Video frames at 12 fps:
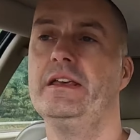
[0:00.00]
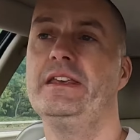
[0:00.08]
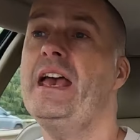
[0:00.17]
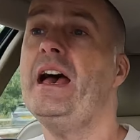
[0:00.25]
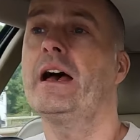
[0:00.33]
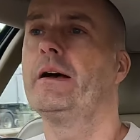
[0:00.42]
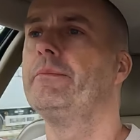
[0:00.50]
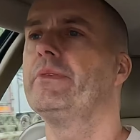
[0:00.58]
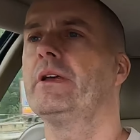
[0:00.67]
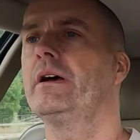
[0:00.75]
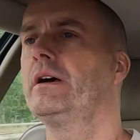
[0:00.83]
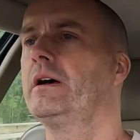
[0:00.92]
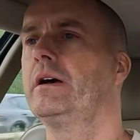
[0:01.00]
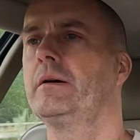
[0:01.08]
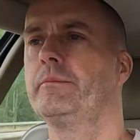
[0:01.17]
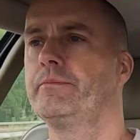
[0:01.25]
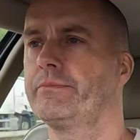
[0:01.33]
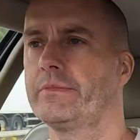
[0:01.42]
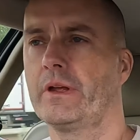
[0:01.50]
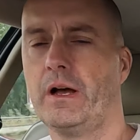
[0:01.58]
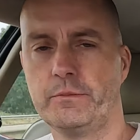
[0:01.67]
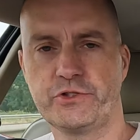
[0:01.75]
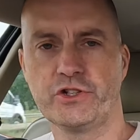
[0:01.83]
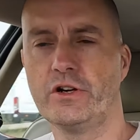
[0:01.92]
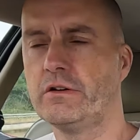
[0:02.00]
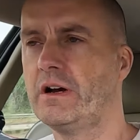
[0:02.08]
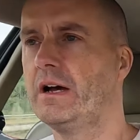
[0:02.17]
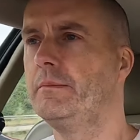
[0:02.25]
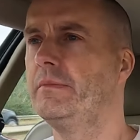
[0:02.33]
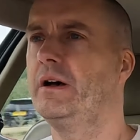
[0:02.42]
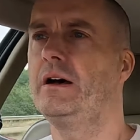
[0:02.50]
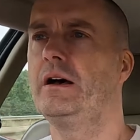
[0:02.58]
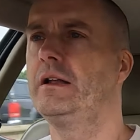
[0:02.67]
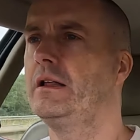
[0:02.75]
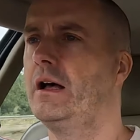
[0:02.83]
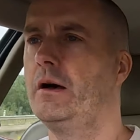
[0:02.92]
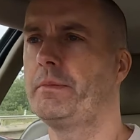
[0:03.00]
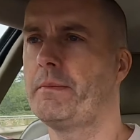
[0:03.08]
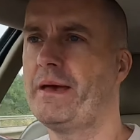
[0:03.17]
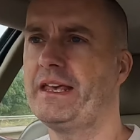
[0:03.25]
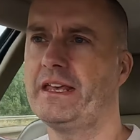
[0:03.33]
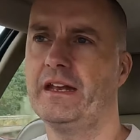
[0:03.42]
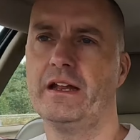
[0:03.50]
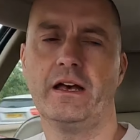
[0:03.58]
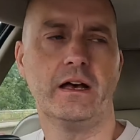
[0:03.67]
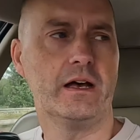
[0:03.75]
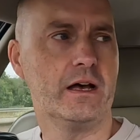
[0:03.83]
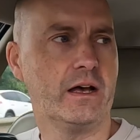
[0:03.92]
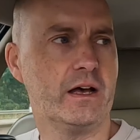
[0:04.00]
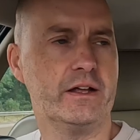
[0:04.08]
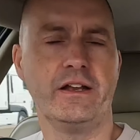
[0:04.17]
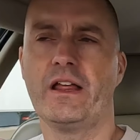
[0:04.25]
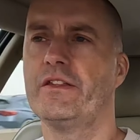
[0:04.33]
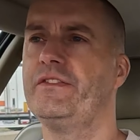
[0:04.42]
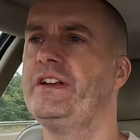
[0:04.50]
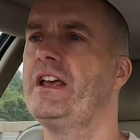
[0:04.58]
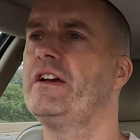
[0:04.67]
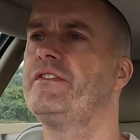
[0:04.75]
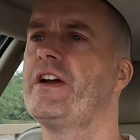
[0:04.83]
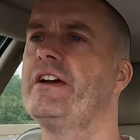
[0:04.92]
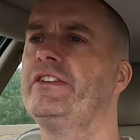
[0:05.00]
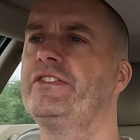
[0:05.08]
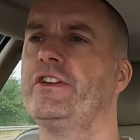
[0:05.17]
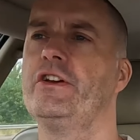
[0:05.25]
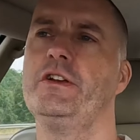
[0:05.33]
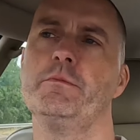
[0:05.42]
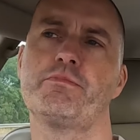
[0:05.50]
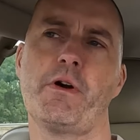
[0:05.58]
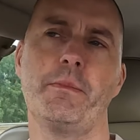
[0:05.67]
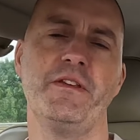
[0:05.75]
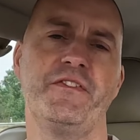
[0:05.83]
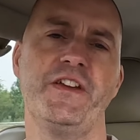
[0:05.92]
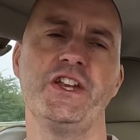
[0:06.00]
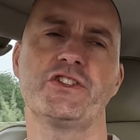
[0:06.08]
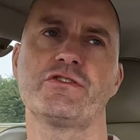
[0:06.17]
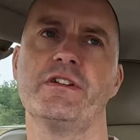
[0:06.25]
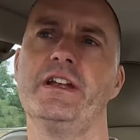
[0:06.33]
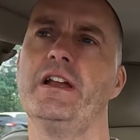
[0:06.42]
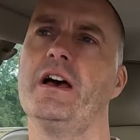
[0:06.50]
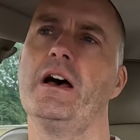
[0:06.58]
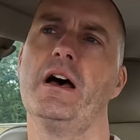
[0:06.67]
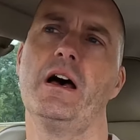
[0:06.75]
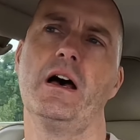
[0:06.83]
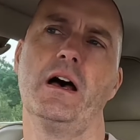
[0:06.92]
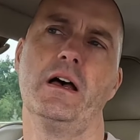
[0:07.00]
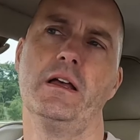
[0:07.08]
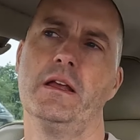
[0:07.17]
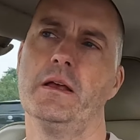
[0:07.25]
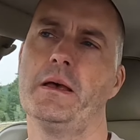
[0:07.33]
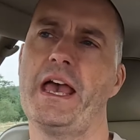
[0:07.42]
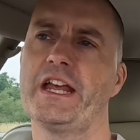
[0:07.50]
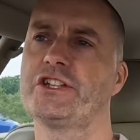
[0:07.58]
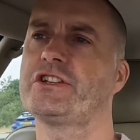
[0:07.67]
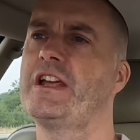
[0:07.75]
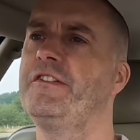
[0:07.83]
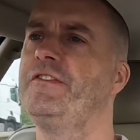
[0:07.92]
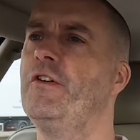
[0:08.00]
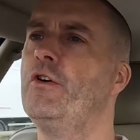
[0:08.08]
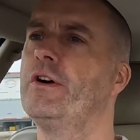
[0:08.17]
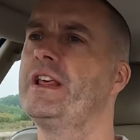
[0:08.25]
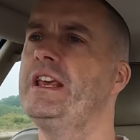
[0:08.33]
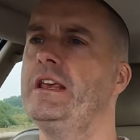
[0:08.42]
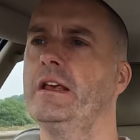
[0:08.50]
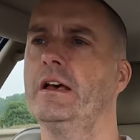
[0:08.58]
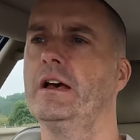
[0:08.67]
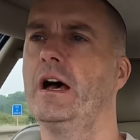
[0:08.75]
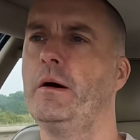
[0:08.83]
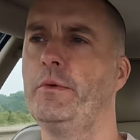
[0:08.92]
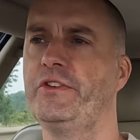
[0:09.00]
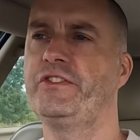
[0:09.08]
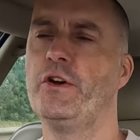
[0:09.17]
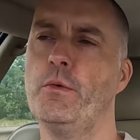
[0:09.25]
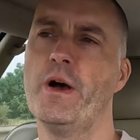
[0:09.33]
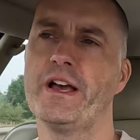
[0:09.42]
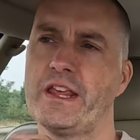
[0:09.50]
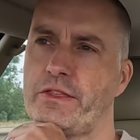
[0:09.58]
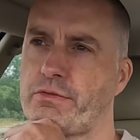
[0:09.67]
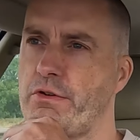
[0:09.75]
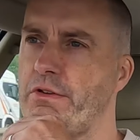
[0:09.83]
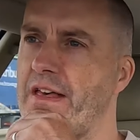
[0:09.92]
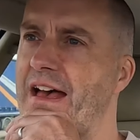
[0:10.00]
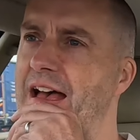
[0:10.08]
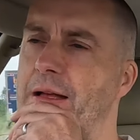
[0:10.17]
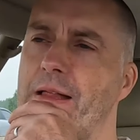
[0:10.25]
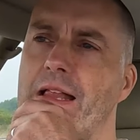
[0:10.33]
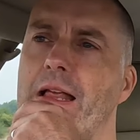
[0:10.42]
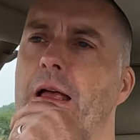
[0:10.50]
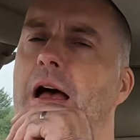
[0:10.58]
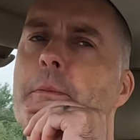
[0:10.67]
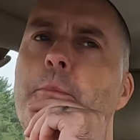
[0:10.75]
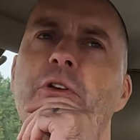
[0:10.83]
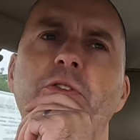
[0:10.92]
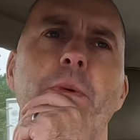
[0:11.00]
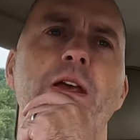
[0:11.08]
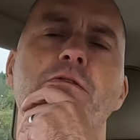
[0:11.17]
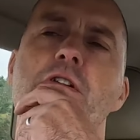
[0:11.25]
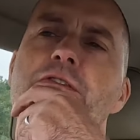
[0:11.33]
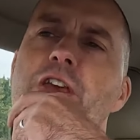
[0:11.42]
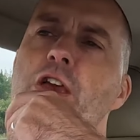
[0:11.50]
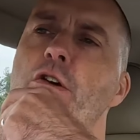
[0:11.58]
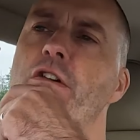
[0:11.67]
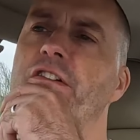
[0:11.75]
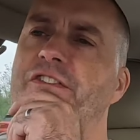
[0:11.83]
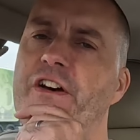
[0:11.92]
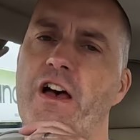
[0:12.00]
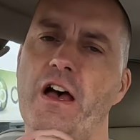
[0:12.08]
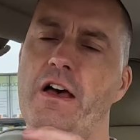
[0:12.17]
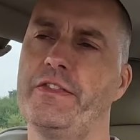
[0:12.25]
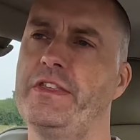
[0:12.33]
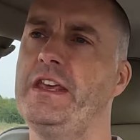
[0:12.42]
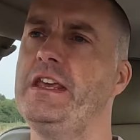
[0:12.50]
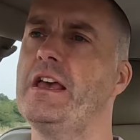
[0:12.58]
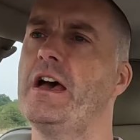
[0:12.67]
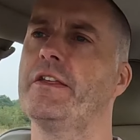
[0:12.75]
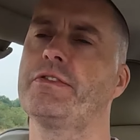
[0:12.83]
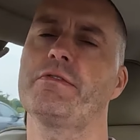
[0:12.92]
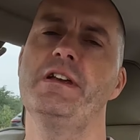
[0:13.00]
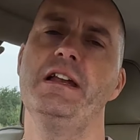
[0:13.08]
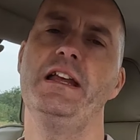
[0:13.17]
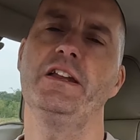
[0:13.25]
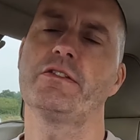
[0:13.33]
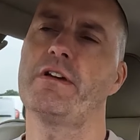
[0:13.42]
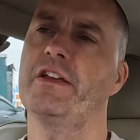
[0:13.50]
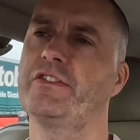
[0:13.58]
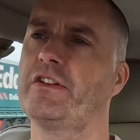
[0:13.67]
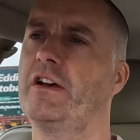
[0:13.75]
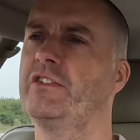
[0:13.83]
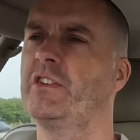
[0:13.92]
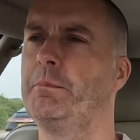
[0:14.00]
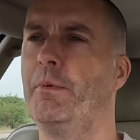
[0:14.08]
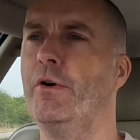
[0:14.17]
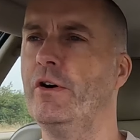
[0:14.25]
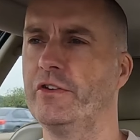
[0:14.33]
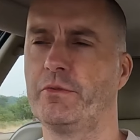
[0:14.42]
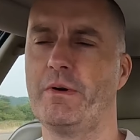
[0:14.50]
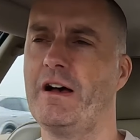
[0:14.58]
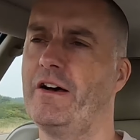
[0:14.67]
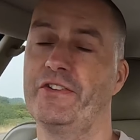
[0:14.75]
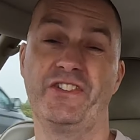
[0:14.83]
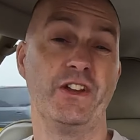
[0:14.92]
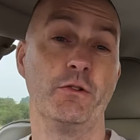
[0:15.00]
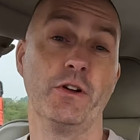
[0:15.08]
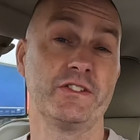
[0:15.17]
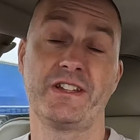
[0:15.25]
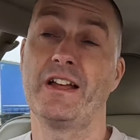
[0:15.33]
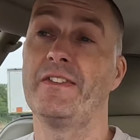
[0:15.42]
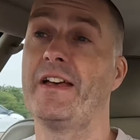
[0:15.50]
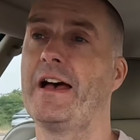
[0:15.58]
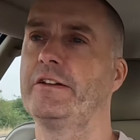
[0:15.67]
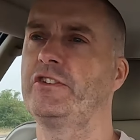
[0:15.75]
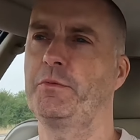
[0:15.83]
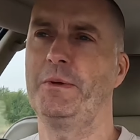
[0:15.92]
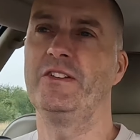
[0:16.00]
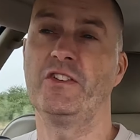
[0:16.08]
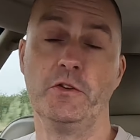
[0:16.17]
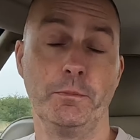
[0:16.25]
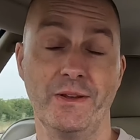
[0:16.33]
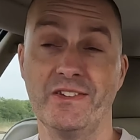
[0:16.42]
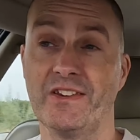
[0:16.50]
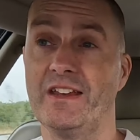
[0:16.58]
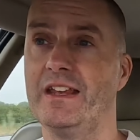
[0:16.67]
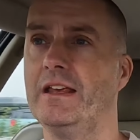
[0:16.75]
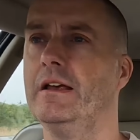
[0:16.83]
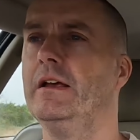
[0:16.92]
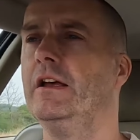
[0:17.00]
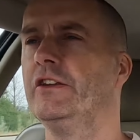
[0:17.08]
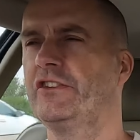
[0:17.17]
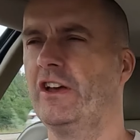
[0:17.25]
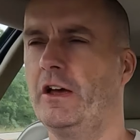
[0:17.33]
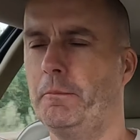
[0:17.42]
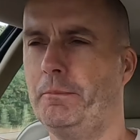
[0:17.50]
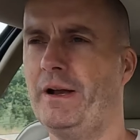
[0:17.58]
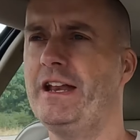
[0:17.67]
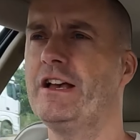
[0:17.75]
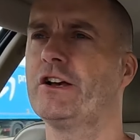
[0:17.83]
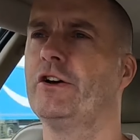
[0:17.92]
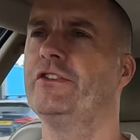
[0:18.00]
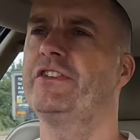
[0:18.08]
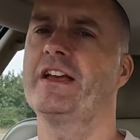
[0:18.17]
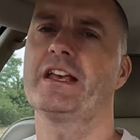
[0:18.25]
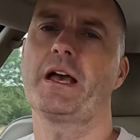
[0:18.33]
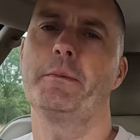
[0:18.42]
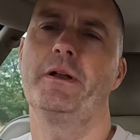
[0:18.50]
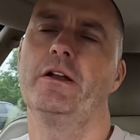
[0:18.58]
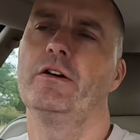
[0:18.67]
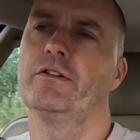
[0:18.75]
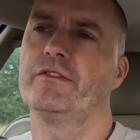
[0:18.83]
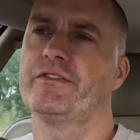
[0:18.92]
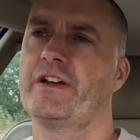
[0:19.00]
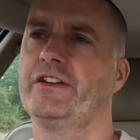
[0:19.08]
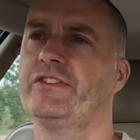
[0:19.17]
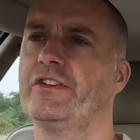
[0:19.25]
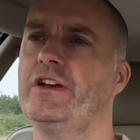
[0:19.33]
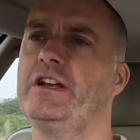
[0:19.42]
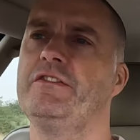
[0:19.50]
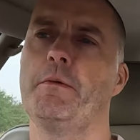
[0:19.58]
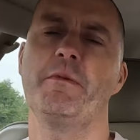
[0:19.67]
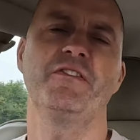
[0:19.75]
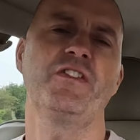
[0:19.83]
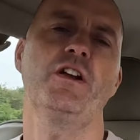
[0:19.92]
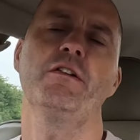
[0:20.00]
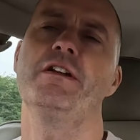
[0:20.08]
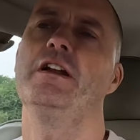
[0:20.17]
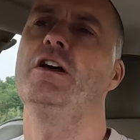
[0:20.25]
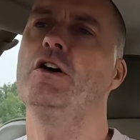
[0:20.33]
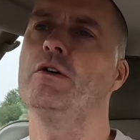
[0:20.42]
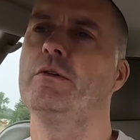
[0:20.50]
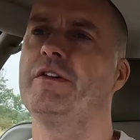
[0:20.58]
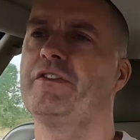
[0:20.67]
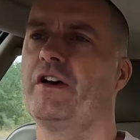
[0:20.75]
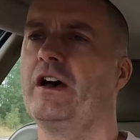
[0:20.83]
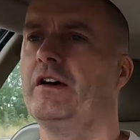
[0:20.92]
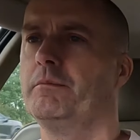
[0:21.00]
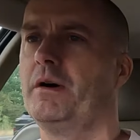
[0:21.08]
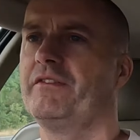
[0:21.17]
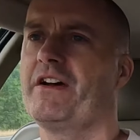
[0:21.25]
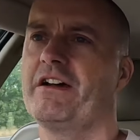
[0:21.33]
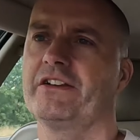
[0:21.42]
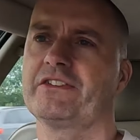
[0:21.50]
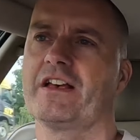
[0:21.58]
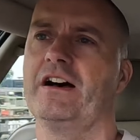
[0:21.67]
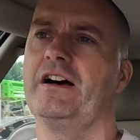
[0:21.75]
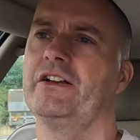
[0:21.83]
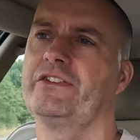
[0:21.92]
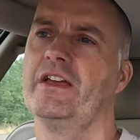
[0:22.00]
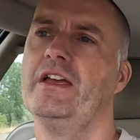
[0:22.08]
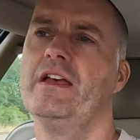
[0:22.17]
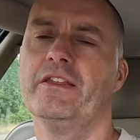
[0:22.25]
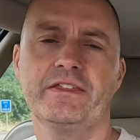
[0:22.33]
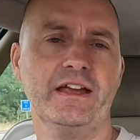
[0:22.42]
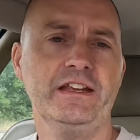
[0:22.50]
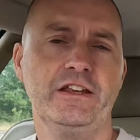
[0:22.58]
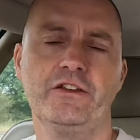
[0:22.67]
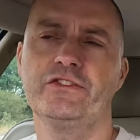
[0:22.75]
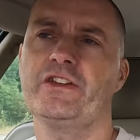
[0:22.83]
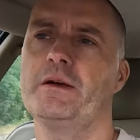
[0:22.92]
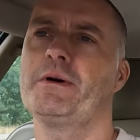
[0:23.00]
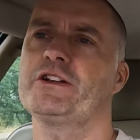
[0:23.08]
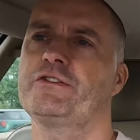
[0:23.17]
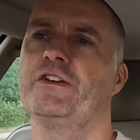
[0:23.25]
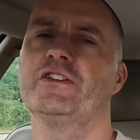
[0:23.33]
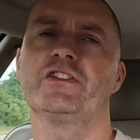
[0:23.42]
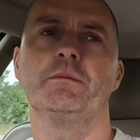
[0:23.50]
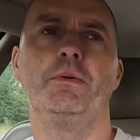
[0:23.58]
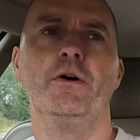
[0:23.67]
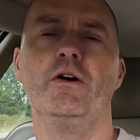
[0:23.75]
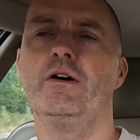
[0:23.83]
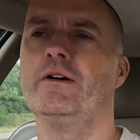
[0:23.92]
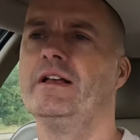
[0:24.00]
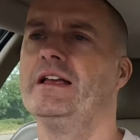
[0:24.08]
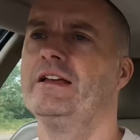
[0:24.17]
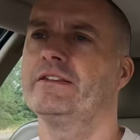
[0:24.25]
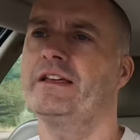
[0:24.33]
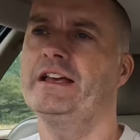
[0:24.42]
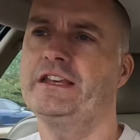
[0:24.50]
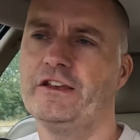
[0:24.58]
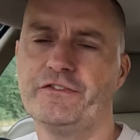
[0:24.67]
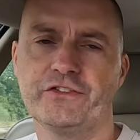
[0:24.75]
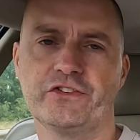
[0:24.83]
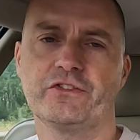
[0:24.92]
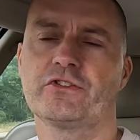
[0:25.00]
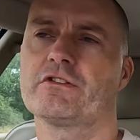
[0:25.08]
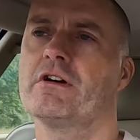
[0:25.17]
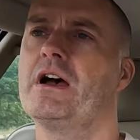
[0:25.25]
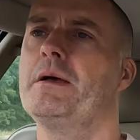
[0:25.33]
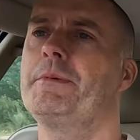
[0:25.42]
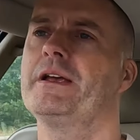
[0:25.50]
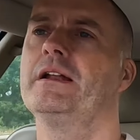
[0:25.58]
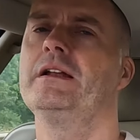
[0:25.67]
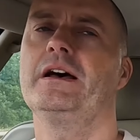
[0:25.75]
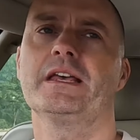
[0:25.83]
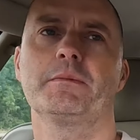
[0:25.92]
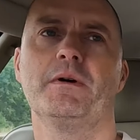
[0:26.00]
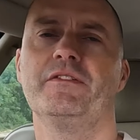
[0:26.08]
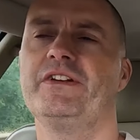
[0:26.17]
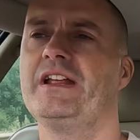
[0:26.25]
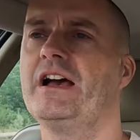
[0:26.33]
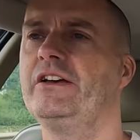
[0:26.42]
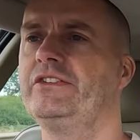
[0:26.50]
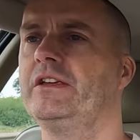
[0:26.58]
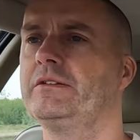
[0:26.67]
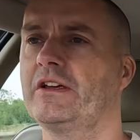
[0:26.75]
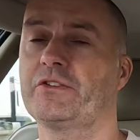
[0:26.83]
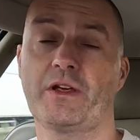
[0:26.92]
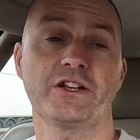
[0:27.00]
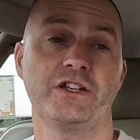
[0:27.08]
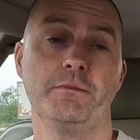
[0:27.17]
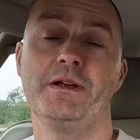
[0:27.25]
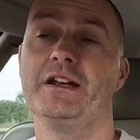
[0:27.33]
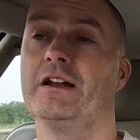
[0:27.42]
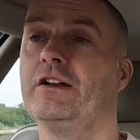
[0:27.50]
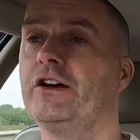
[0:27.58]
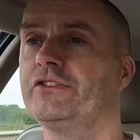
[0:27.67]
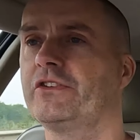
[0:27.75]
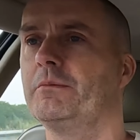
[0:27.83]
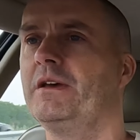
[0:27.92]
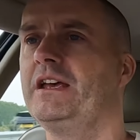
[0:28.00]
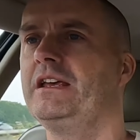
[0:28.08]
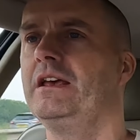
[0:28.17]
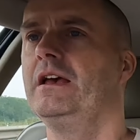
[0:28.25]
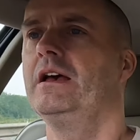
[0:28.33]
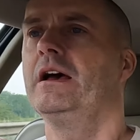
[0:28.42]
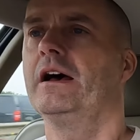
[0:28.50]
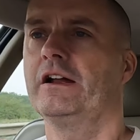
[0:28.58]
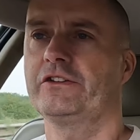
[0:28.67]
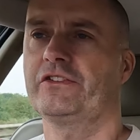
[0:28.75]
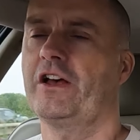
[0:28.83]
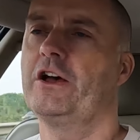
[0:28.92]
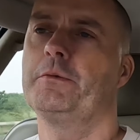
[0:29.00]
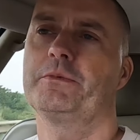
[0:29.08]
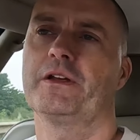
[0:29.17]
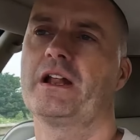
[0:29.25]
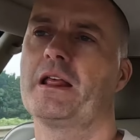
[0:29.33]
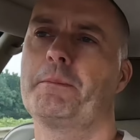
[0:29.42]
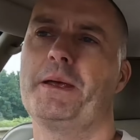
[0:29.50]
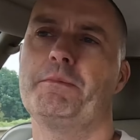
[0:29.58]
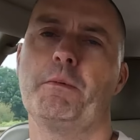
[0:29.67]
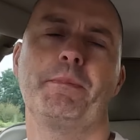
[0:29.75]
yeah, I'm sure I'll be making another video very soon, probably featuring XJ40. We're still working through that. And possibly a review of the 3-litre S-Type Sport as well. I've still not done that, just been too busy. So plenty of content coming along very soon. If you've been following along with my various cars, thank you so much for your support. Thank you for subscribing and liking my videos. It does actually mean a lot to me, and I just hope that other people